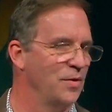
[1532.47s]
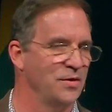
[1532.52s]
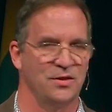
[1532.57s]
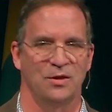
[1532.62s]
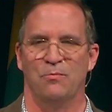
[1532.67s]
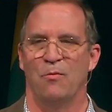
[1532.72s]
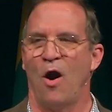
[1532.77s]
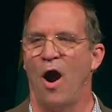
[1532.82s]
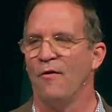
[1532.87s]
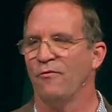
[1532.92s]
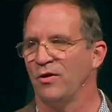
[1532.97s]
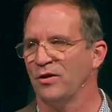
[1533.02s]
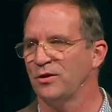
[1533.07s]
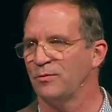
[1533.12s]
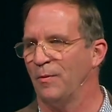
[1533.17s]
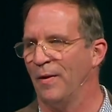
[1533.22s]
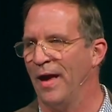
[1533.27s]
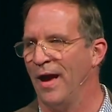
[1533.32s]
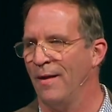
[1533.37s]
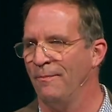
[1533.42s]
It's a marvelous
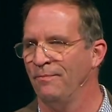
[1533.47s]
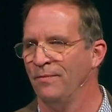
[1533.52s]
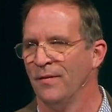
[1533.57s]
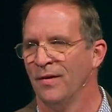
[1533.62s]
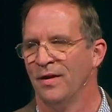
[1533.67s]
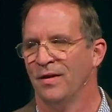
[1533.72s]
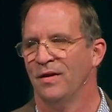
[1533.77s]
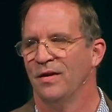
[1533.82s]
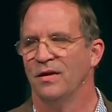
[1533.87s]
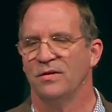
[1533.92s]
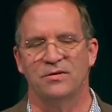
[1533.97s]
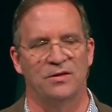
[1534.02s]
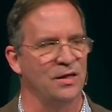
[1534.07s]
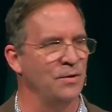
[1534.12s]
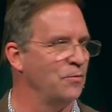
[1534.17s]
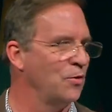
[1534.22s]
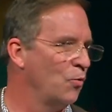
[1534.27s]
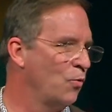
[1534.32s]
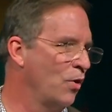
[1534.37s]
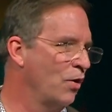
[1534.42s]
plan. It
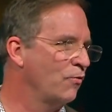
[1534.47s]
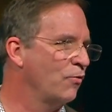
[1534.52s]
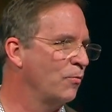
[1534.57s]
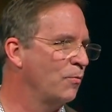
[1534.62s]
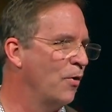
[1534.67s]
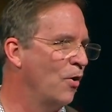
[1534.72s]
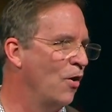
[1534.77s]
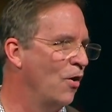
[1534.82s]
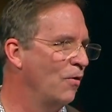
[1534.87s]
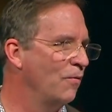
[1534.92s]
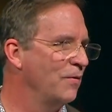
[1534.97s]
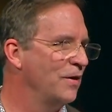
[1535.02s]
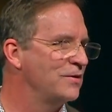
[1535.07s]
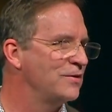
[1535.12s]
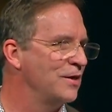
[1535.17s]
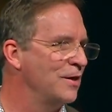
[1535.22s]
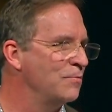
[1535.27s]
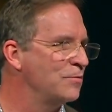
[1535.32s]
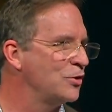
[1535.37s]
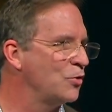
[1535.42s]
seemed to work for Paul. It
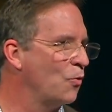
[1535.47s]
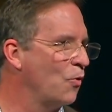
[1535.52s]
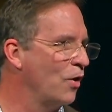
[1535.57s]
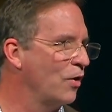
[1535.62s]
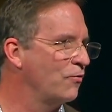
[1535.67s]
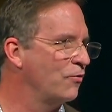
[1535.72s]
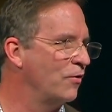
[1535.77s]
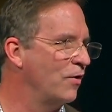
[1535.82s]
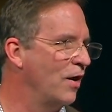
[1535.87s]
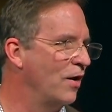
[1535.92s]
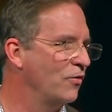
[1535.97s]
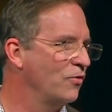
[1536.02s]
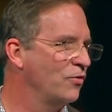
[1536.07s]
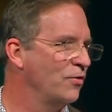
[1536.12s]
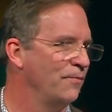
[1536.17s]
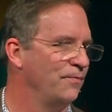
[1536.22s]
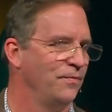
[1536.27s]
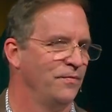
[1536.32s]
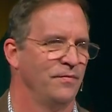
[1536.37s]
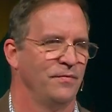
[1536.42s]
seems to work for us.
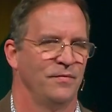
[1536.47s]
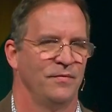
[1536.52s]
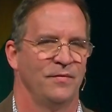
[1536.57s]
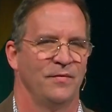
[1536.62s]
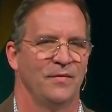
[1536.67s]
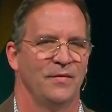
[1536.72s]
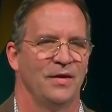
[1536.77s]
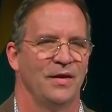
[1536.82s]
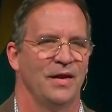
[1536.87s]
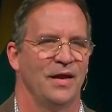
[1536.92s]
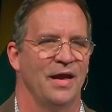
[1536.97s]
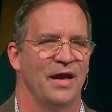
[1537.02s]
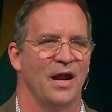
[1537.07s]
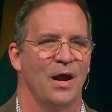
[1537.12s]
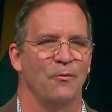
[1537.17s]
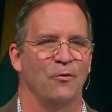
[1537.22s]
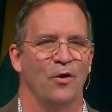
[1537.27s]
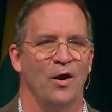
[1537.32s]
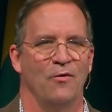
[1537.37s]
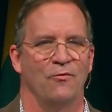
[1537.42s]
And
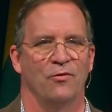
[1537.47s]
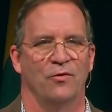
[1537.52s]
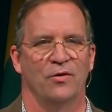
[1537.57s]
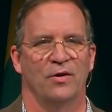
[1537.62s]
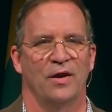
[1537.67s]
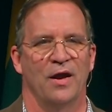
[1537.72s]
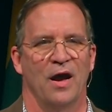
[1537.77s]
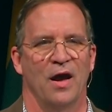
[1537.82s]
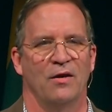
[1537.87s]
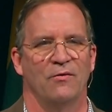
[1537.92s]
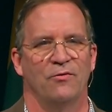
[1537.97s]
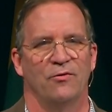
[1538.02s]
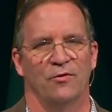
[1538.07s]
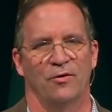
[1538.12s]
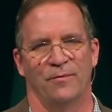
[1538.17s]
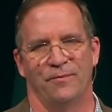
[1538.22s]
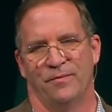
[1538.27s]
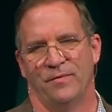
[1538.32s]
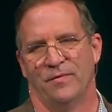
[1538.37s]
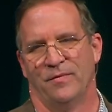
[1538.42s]
I'm grateful to God
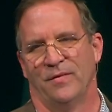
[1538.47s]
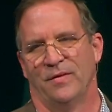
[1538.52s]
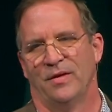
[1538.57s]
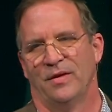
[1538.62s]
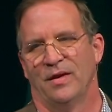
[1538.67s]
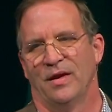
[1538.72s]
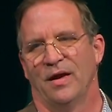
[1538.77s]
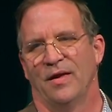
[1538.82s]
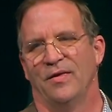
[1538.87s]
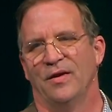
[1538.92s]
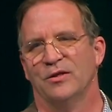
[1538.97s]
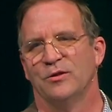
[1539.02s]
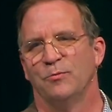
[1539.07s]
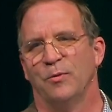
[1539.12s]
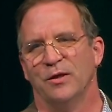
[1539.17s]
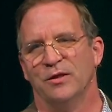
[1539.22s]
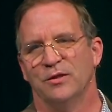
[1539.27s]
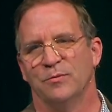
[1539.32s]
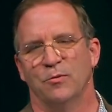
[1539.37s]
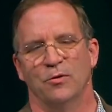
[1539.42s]
for these
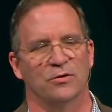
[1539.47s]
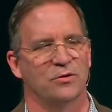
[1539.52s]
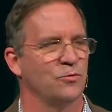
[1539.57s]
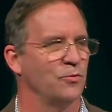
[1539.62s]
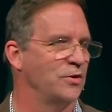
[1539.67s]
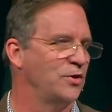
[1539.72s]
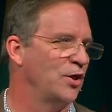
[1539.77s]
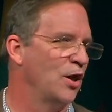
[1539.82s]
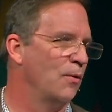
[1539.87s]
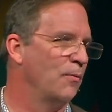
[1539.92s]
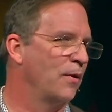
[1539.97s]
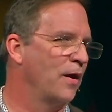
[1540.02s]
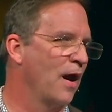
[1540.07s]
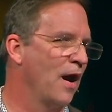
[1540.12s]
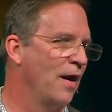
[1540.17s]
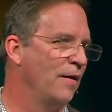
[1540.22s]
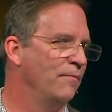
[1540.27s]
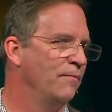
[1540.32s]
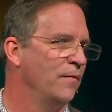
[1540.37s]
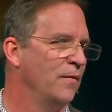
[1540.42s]
principles which help
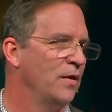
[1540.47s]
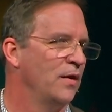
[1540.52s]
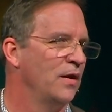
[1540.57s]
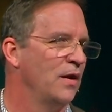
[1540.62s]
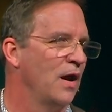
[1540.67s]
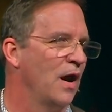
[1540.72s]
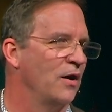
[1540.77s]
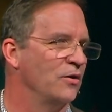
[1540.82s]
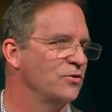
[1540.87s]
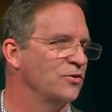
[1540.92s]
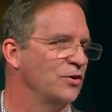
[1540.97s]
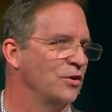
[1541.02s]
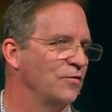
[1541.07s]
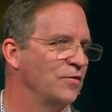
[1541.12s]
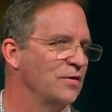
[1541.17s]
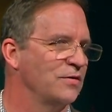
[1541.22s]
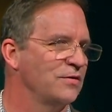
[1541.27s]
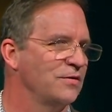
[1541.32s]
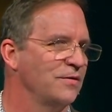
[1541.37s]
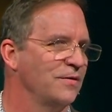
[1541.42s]
guide our
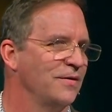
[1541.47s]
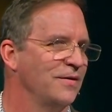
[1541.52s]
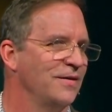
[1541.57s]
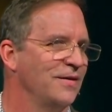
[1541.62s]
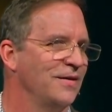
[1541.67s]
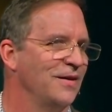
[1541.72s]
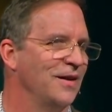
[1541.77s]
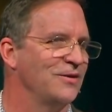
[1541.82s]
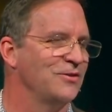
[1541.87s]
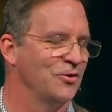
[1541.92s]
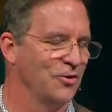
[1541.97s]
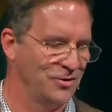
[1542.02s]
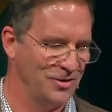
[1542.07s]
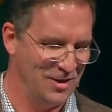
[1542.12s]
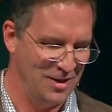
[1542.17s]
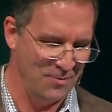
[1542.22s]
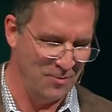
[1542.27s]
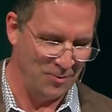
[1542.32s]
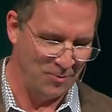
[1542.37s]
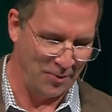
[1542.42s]
service. Let's look to
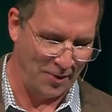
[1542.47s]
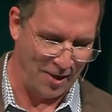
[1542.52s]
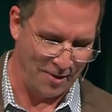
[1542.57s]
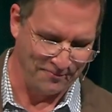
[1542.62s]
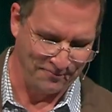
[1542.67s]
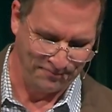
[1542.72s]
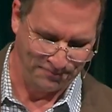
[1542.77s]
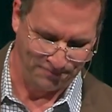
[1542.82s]
him in prayer.